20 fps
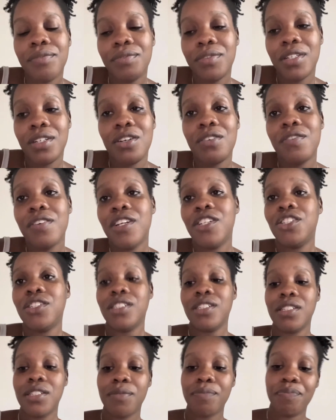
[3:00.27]
I'm not finished
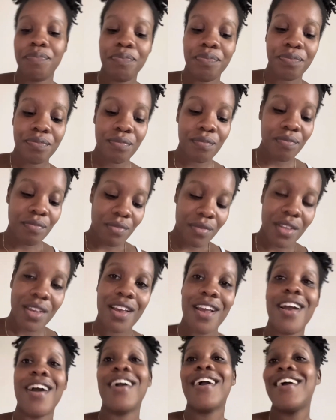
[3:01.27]
yet.
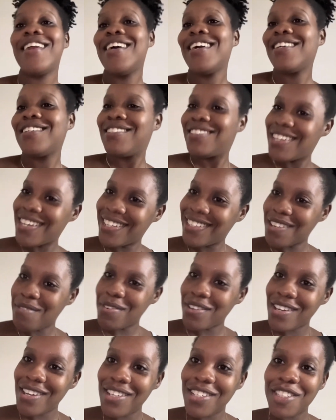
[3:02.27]
I'm kind of excited
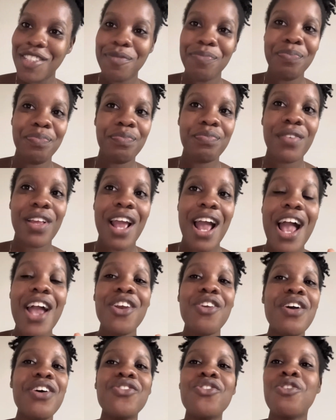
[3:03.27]
because I know
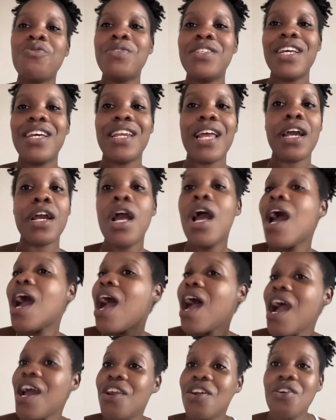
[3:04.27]
that's what I'm saying, like
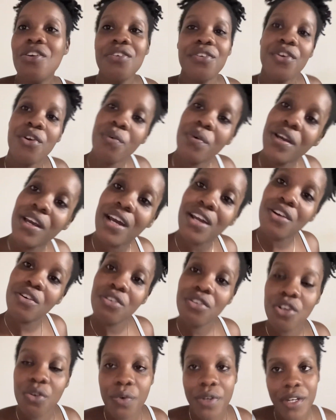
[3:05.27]
I don't go nowhere,
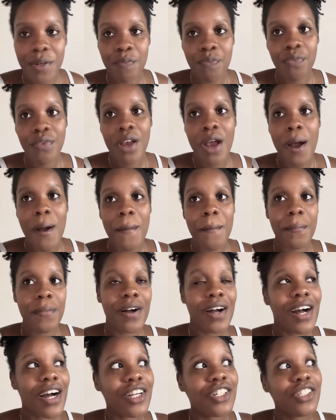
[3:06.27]
but
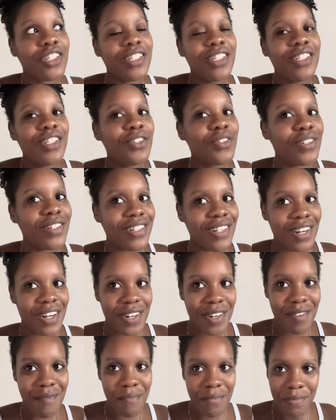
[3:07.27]
actually we're going to
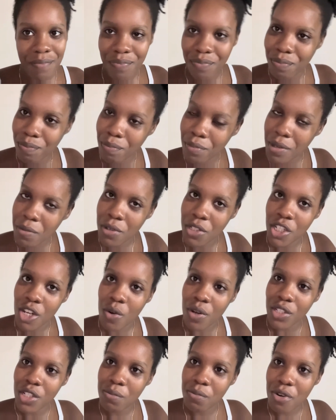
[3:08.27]
baby shower
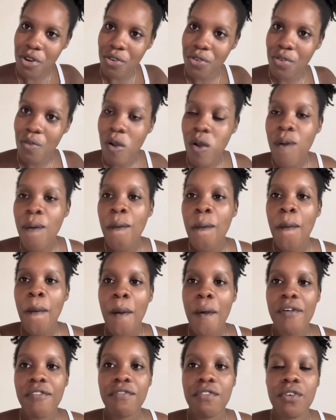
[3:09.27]
tomorrow
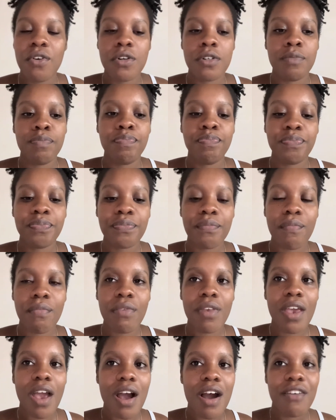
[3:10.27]
for
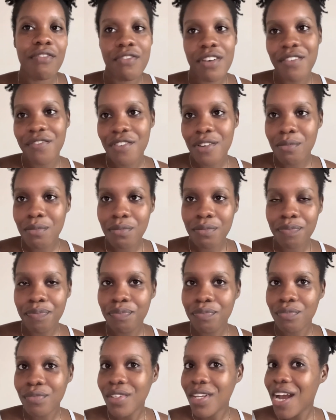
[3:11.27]
a friend from
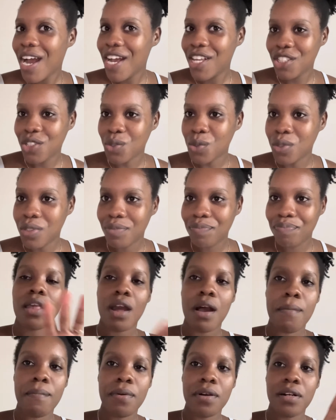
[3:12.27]
high school.
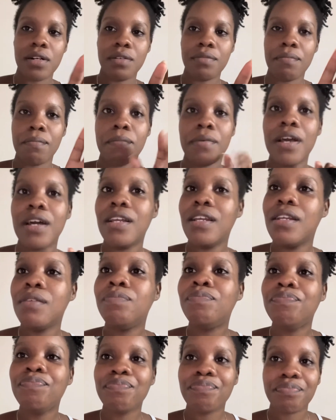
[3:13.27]
But me and
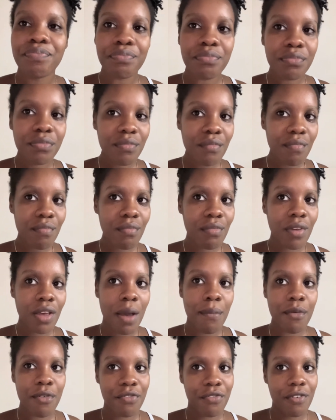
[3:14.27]

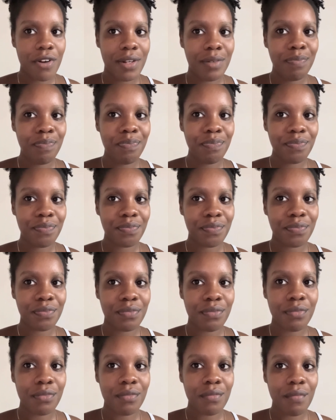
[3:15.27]
my friend
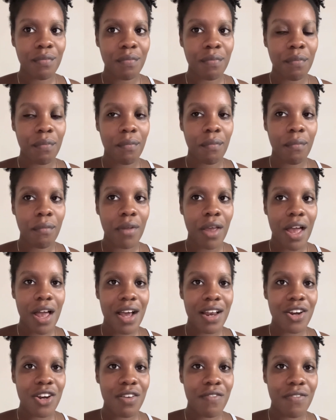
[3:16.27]
had
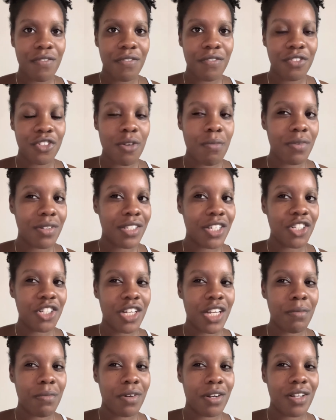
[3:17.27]
a film session
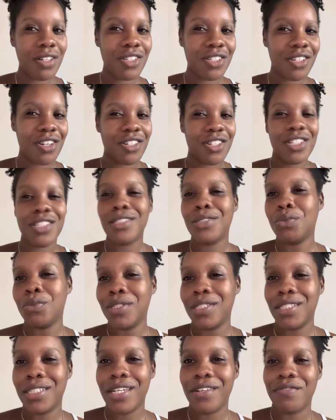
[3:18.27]
name on it, so I just wouldn't
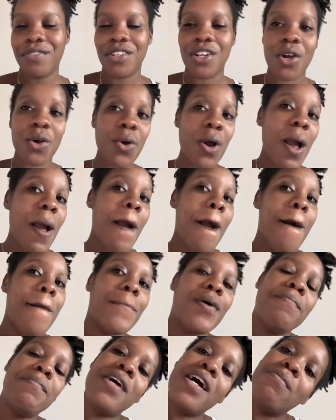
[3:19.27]
say it for now. But
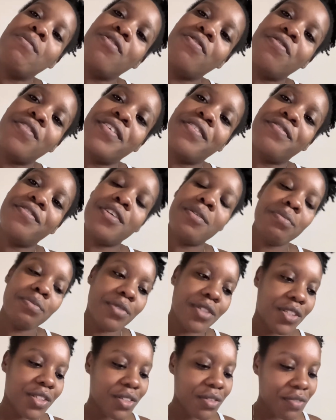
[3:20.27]
me and my friend from
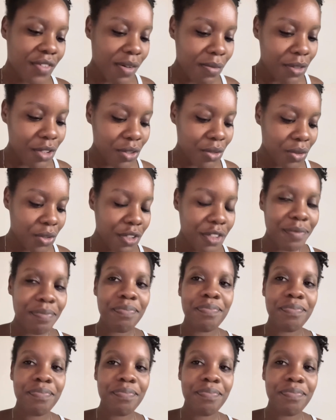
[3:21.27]
school